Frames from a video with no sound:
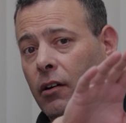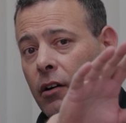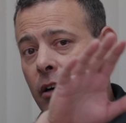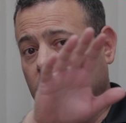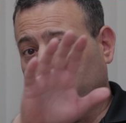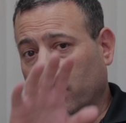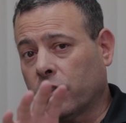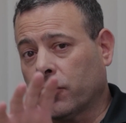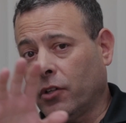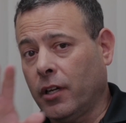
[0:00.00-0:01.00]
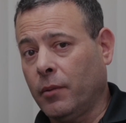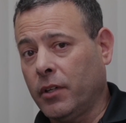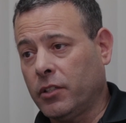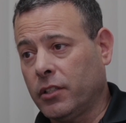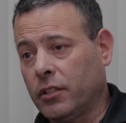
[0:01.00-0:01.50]
our social
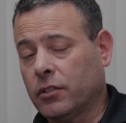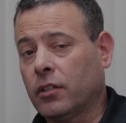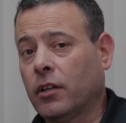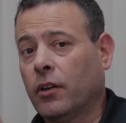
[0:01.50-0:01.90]
images